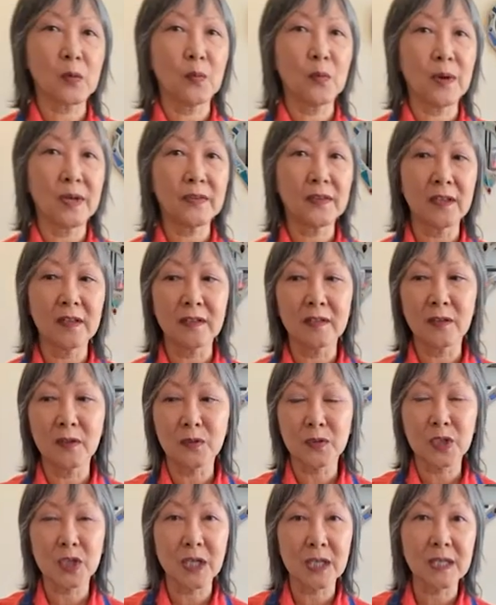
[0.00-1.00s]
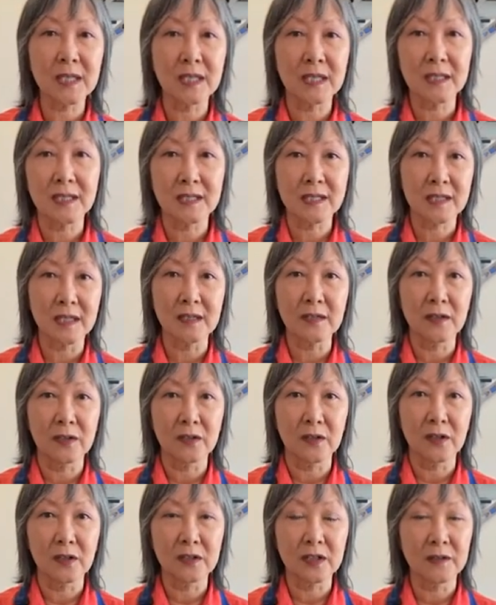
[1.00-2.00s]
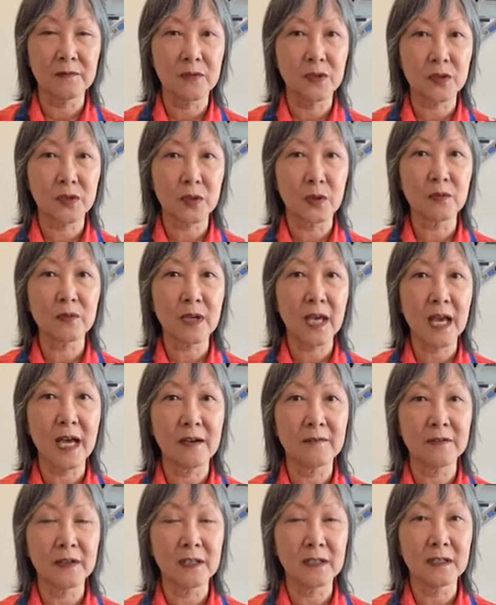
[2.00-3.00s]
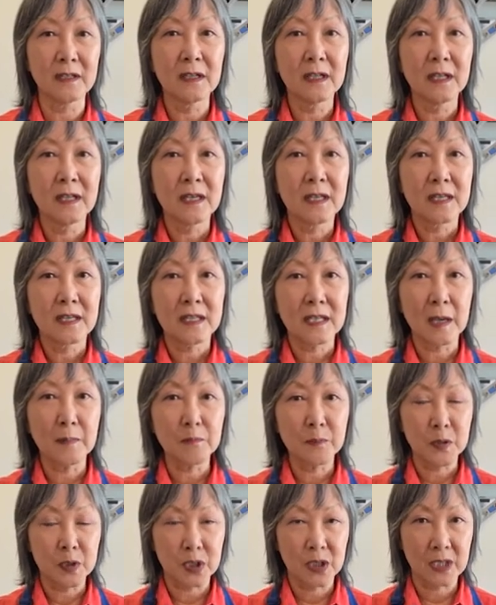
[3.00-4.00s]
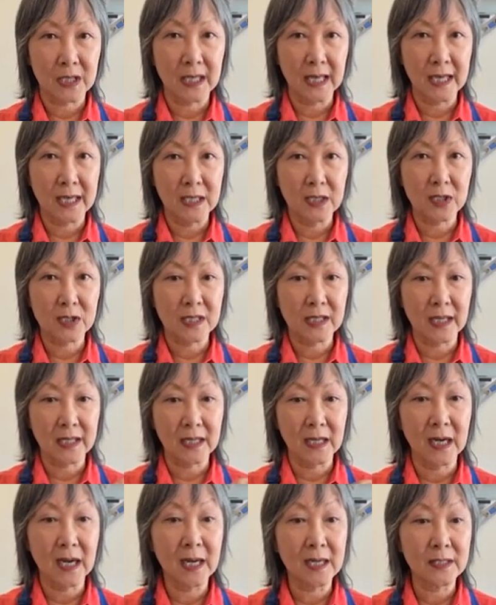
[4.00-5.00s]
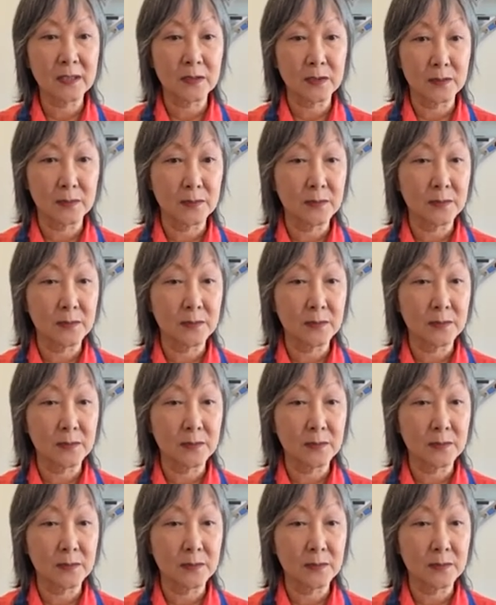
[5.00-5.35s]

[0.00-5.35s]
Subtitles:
whether your chicken is done or not if you don't have a temperature gauge like I do,